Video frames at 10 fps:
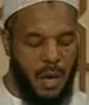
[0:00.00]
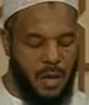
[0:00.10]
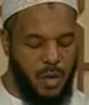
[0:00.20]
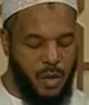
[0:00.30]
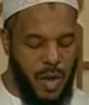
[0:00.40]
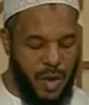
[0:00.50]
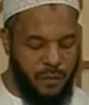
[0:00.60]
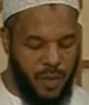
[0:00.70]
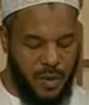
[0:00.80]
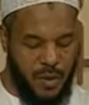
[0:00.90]
A new
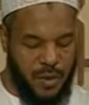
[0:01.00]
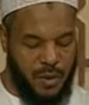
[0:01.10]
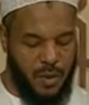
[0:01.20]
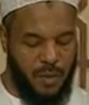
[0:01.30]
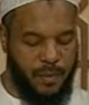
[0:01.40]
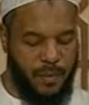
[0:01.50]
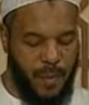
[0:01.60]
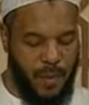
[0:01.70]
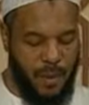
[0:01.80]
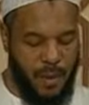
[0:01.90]
convert sister
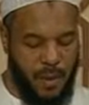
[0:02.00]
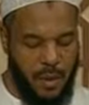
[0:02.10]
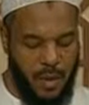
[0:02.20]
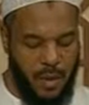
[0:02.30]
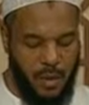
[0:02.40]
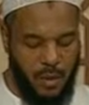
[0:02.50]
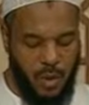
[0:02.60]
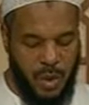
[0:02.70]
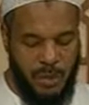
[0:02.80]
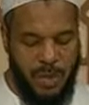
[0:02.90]

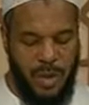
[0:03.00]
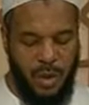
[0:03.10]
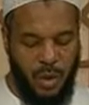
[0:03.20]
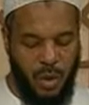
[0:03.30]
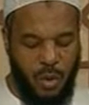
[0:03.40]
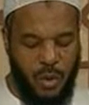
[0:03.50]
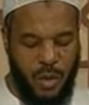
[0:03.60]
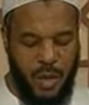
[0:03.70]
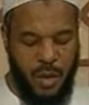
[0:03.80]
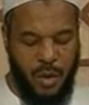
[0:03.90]
took a big
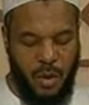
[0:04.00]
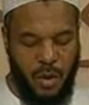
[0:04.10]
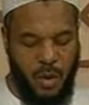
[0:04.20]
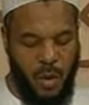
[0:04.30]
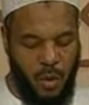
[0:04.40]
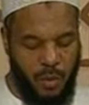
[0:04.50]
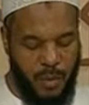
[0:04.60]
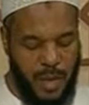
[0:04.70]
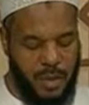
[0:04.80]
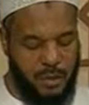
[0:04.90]
loan in her
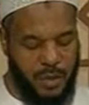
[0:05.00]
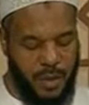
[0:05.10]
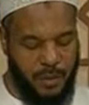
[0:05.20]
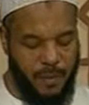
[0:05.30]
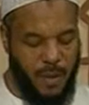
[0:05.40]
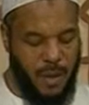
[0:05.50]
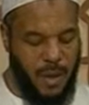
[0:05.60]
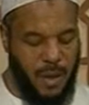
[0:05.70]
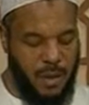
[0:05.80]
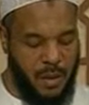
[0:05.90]
home country.
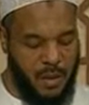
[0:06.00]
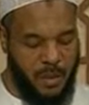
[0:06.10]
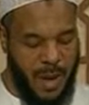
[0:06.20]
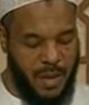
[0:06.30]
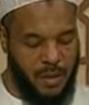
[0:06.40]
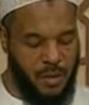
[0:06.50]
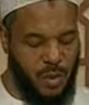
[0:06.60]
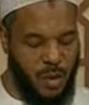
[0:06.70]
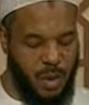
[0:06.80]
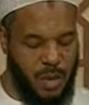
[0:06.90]
Despite
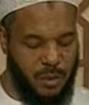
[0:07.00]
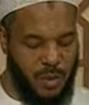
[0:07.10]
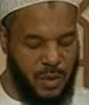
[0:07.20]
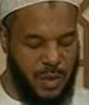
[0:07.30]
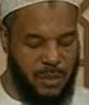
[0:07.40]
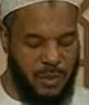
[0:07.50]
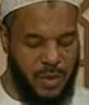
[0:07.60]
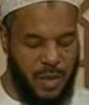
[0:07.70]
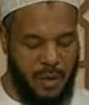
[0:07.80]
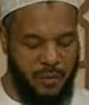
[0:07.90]
all the
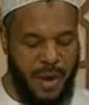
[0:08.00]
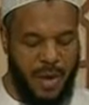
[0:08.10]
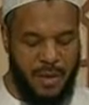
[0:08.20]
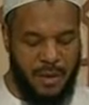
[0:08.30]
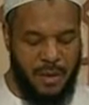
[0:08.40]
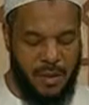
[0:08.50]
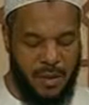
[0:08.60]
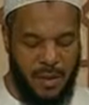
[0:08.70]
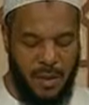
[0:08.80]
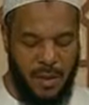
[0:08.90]
Muslims' advice,
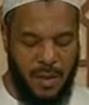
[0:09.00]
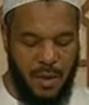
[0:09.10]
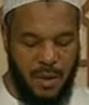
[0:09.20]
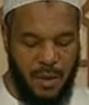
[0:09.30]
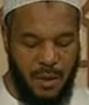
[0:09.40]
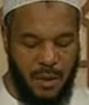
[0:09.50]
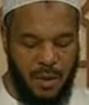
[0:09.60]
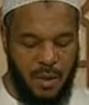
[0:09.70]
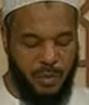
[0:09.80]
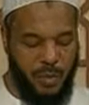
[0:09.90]

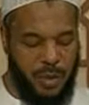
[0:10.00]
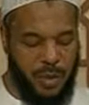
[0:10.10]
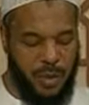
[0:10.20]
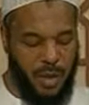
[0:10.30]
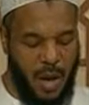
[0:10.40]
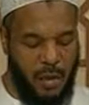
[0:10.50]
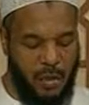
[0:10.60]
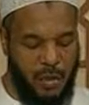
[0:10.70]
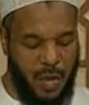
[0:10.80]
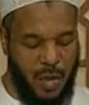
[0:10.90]
she put her
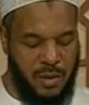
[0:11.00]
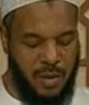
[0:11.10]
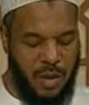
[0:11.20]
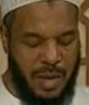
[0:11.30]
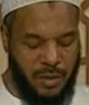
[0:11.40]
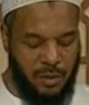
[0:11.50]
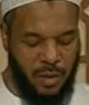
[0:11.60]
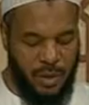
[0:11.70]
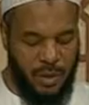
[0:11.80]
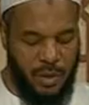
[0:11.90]
house as
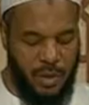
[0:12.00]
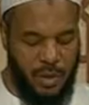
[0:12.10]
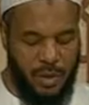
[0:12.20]
collateral